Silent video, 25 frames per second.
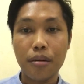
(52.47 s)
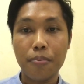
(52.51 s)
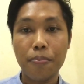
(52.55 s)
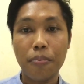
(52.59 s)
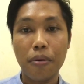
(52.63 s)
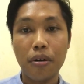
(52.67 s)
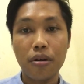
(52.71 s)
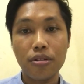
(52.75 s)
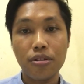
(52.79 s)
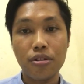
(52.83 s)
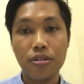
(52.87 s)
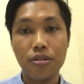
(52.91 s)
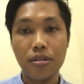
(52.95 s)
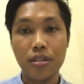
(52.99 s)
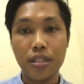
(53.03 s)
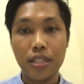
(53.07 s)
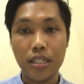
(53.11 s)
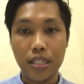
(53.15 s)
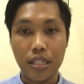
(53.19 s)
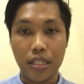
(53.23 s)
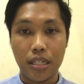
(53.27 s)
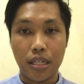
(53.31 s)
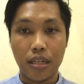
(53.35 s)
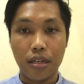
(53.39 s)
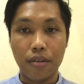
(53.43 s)

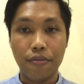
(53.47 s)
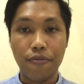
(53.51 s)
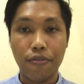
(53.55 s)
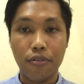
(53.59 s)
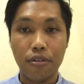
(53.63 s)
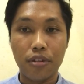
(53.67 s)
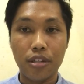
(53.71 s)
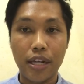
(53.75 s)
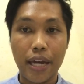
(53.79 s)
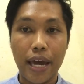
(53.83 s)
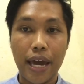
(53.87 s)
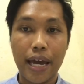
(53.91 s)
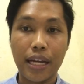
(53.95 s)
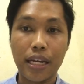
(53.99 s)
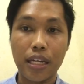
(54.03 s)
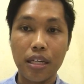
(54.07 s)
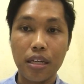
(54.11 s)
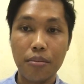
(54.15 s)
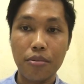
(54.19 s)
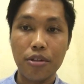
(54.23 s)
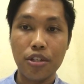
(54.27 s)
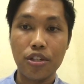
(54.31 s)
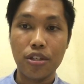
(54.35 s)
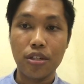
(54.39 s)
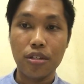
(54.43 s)
opportunity for the
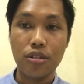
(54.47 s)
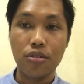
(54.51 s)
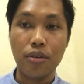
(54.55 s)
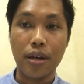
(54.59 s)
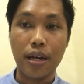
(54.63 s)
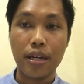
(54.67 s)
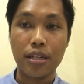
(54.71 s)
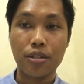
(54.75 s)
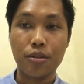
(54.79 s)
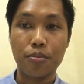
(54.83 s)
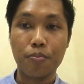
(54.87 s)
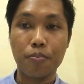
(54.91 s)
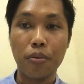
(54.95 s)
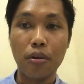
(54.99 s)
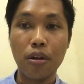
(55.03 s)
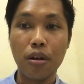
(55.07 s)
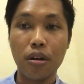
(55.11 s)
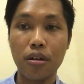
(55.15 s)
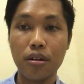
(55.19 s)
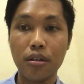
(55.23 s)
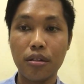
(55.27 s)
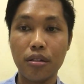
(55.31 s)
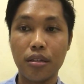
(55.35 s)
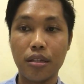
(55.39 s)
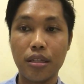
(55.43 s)
academician to
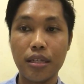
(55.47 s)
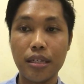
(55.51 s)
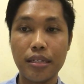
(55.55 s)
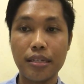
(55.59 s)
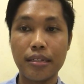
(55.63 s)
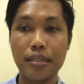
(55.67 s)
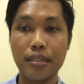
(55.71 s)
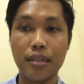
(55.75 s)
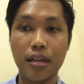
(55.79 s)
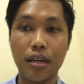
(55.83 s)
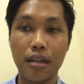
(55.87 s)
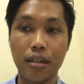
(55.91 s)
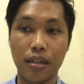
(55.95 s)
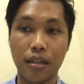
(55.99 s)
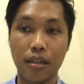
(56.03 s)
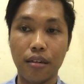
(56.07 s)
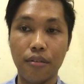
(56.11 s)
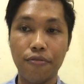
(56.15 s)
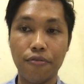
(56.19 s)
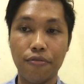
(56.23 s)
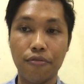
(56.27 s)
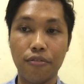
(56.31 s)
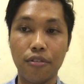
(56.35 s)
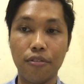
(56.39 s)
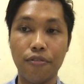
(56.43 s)
explore this study
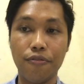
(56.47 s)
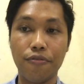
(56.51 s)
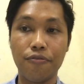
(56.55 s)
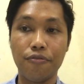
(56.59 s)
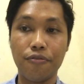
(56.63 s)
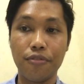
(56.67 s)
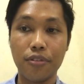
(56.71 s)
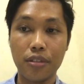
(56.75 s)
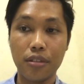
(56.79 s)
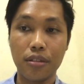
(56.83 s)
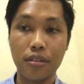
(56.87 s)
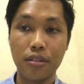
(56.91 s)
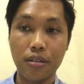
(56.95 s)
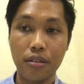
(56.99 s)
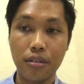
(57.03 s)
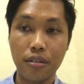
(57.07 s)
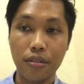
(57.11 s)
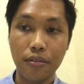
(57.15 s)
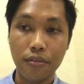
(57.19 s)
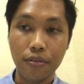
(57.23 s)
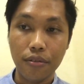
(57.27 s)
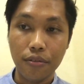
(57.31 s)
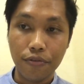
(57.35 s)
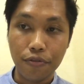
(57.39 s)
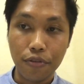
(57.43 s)
for
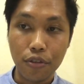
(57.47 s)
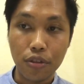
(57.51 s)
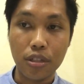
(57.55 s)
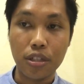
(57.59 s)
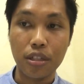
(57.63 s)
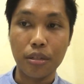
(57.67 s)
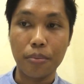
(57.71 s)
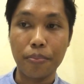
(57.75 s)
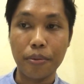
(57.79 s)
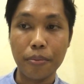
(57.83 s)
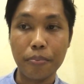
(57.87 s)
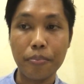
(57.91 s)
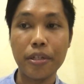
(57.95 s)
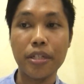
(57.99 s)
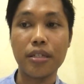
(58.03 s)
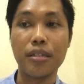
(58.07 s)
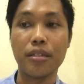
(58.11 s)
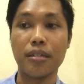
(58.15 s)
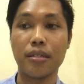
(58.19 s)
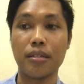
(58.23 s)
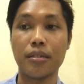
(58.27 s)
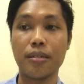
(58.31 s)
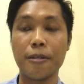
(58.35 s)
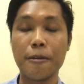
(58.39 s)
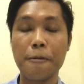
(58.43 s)
future
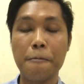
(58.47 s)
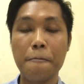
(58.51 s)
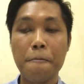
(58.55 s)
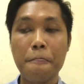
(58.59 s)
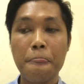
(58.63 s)
purposes.